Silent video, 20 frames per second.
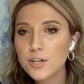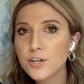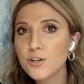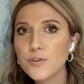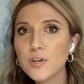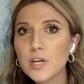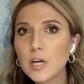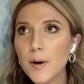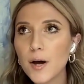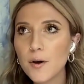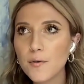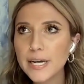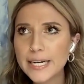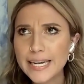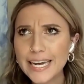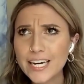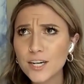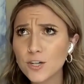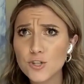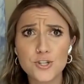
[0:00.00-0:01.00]
then you think about
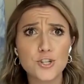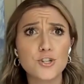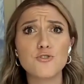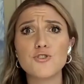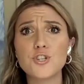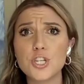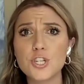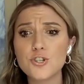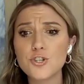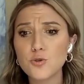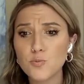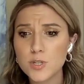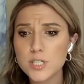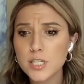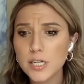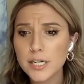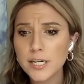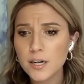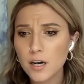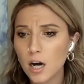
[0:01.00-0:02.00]
Nick Anderson, your sister
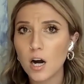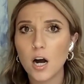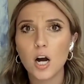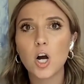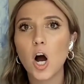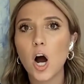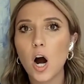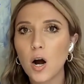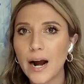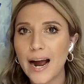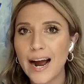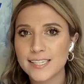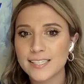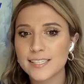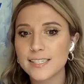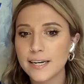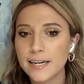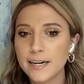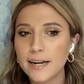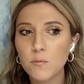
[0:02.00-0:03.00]
was in a car
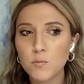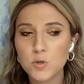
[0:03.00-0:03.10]
accident